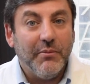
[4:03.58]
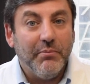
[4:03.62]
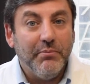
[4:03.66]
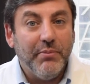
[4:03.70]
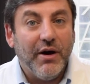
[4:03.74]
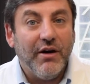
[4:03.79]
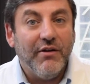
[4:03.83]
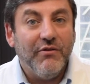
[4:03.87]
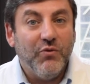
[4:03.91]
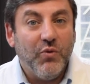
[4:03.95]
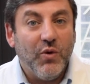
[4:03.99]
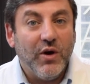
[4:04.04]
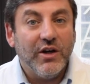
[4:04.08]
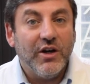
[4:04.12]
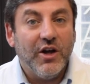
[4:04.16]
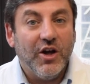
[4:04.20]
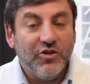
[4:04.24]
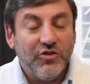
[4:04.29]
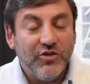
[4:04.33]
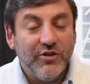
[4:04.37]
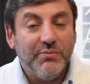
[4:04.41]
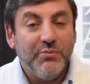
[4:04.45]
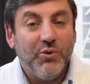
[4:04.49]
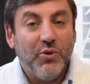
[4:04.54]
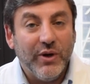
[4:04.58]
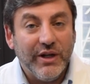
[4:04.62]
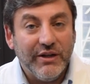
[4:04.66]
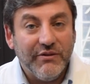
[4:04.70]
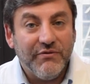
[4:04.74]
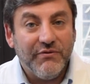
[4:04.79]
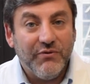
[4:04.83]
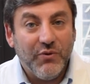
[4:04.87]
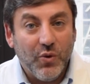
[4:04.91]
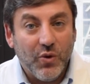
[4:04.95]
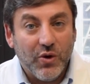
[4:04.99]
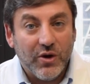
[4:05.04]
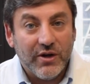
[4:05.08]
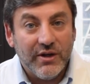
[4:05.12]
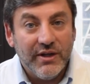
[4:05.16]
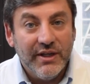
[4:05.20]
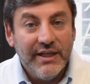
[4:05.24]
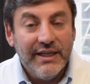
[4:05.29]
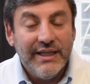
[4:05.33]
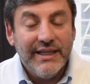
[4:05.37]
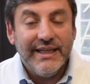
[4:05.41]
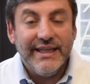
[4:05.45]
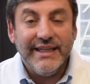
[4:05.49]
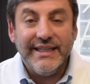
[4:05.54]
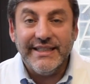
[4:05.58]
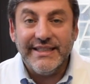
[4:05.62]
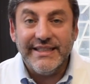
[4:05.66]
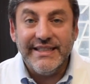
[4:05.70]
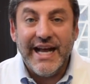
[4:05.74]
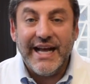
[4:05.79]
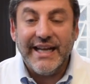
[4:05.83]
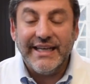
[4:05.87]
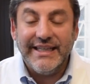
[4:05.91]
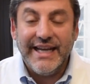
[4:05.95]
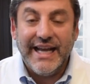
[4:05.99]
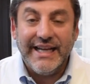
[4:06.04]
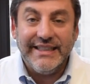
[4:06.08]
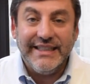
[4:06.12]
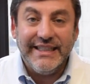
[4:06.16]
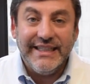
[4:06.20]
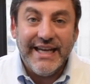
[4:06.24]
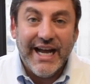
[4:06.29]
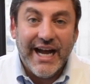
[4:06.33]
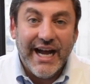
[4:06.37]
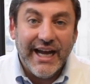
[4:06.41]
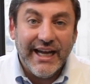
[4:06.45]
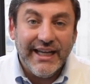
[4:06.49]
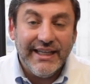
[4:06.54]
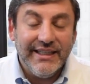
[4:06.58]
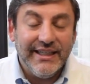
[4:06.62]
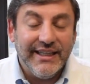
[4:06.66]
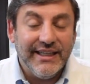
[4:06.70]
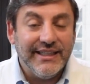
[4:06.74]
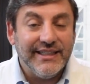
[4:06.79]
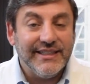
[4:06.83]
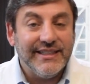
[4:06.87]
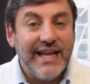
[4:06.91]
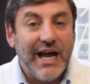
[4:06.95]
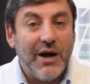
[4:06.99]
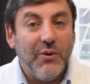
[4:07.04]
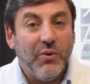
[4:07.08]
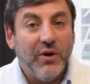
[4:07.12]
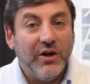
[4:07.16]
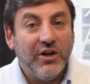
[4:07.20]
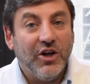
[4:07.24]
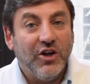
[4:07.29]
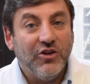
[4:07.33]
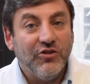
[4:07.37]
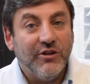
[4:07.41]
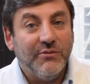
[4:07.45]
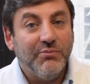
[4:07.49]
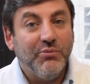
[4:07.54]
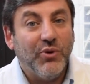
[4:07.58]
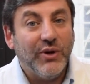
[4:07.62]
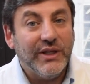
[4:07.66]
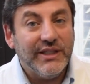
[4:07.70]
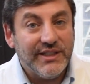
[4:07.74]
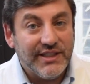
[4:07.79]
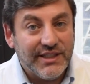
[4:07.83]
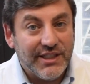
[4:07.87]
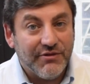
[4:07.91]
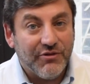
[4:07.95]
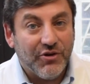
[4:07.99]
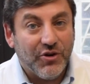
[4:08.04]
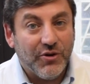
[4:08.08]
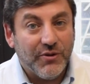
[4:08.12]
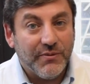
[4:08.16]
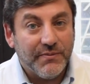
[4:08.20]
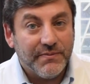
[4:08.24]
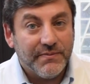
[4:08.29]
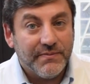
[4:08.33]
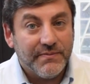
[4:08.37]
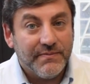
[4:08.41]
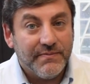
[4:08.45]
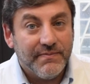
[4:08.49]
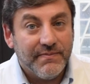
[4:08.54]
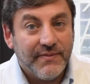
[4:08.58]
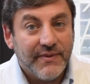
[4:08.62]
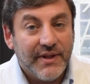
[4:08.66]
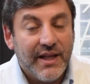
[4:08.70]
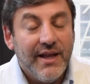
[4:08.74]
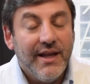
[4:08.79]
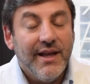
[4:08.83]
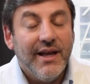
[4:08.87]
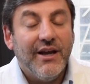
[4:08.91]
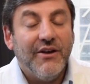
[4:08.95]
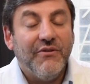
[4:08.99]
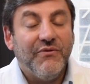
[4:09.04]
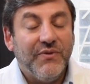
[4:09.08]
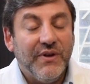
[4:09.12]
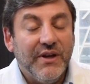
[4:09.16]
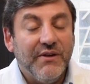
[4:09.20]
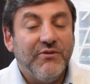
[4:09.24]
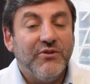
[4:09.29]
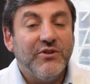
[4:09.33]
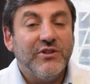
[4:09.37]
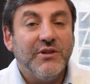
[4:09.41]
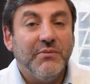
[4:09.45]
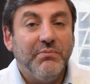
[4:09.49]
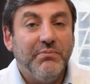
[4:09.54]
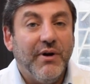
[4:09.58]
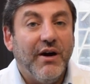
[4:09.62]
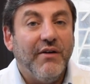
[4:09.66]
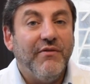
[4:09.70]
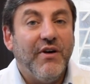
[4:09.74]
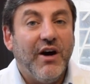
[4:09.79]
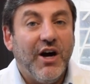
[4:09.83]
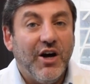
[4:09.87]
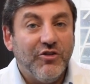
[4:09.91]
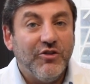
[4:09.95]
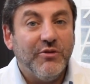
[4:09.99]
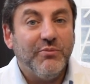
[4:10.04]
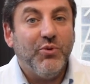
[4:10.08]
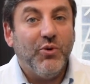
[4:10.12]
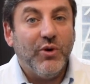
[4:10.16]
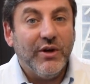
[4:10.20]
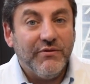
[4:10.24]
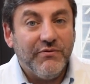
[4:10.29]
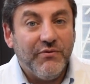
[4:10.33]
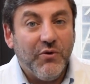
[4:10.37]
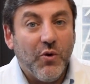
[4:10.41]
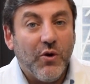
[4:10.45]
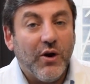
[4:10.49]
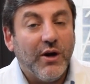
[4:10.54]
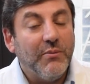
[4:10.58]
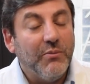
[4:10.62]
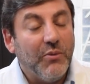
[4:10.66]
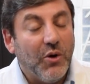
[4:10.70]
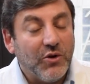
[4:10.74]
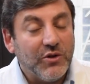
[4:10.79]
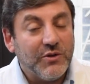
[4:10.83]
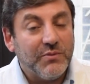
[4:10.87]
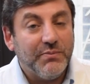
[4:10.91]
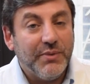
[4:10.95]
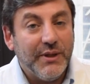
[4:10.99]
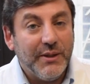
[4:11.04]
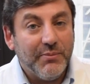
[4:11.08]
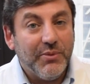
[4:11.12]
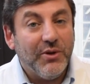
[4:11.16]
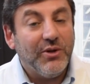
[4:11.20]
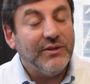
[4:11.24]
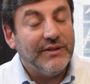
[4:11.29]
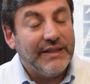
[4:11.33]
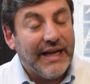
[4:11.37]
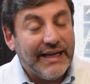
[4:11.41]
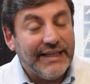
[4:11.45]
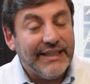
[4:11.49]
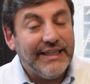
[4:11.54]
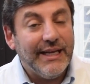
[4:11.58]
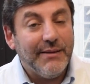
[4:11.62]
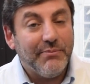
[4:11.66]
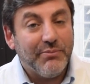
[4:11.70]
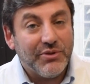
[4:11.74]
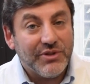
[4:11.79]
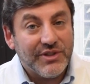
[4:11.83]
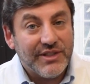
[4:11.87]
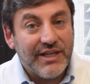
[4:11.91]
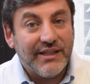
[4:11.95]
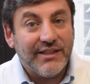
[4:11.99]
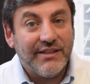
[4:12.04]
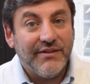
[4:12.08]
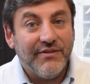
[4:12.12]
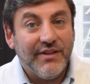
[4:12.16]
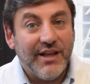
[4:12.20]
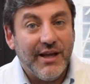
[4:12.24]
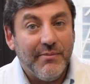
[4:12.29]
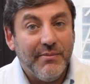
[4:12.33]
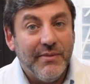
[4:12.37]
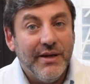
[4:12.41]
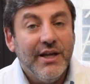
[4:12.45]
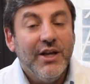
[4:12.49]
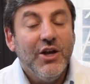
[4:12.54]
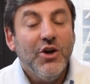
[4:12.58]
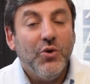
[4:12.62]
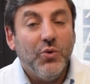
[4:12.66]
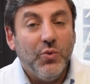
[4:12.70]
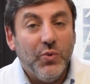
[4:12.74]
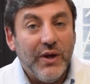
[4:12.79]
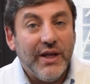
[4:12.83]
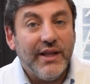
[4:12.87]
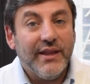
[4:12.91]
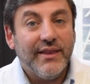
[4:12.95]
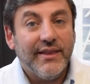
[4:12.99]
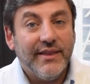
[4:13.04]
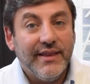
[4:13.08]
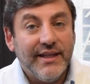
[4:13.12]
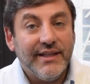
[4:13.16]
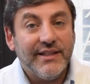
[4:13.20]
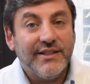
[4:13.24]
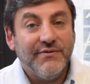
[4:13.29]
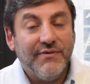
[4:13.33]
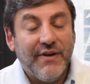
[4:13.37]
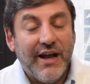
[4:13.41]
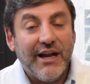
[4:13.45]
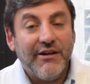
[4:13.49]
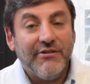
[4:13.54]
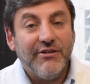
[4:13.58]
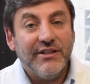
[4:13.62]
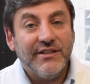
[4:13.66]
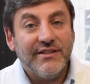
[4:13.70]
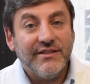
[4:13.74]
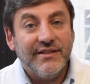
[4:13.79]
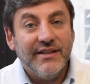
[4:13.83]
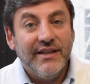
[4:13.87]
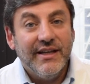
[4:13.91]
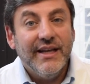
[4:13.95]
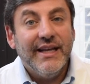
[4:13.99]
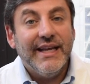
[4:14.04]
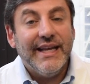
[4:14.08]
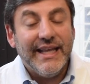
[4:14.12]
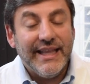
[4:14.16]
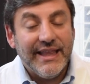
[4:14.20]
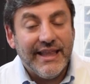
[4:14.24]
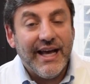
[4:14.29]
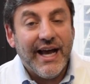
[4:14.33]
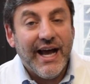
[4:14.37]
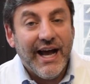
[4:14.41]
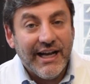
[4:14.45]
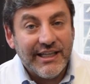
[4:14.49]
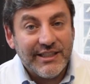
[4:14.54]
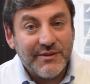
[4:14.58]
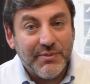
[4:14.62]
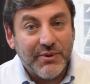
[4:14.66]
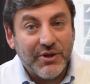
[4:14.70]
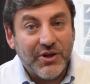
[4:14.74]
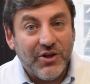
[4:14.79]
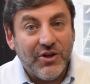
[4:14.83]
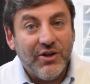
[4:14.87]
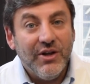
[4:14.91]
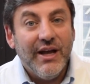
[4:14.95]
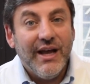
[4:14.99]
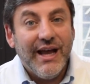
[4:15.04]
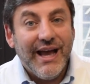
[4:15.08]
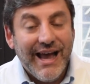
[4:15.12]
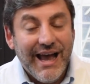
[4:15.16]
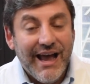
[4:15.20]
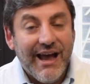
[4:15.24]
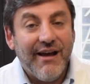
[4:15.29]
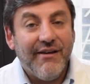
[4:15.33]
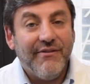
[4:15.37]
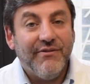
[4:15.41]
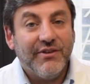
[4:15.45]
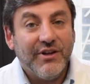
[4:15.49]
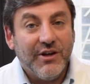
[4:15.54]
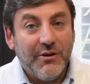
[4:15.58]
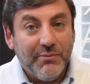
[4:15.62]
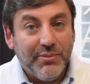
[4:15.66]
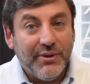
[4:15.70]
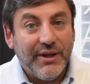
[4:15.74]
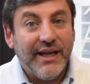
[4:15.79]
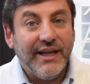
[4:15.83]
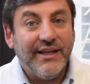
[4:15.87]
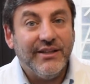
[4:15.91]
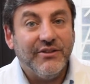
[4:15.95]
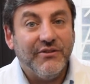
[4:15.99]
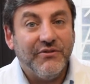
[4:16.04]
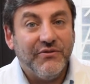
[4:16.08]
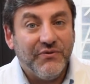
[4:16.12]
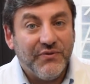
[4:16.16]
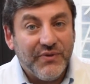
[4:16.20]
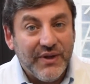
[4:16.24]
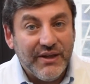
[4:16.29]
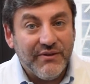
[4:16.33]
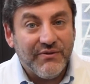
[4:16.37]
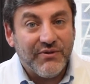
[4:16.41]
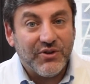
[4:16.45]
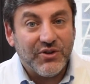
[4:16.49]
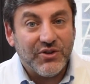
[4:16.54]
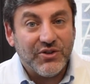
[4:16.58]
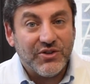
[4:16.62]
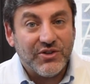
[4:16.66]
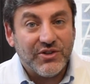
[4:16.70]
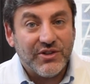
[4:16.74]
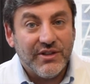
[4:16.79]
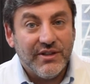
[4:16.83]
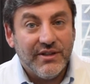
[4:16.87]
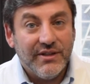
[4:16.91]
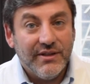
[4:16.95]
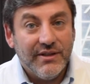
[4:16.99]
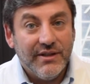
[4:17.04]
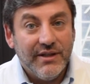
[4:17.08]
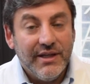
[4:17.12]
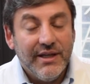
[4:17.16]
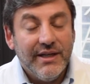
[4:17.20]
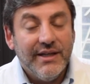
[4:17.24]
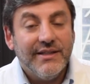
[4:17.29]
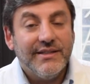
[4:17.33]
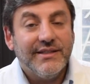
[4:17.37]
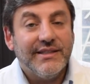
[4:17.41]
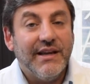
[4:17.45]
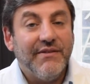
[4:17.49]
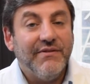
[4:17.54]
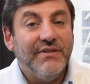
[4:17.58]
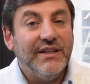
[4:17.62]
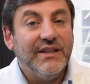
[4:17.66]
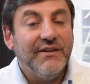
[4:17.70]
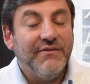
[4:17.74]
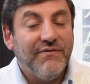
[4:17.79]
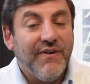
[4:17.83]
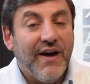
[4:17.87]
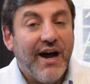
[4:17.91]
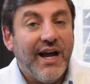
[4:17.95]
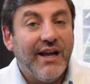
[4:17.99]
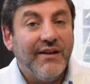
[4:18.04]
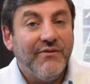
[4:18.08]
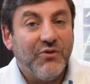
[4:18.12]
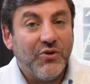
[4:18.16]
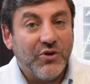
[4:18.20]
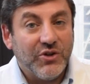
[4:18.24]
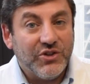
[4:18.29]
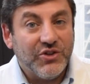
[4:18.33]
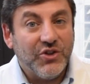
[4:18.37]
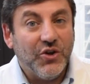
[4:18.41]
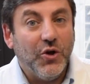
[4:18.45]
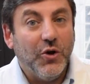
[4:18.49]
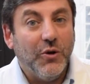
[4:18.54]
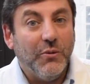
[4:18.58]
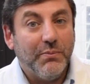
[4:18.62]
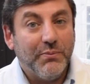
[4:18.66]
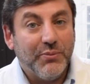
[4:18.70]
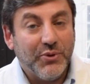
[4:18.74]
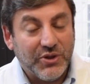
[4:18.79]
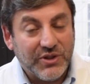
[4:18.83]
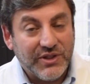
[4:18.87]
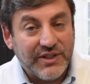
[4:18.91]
above 100.4. It is not 99. It is not 100.0. A fever is above 100.4, and most people, 98% of them, with this virus in the hospital have complained of fevers. 75% or so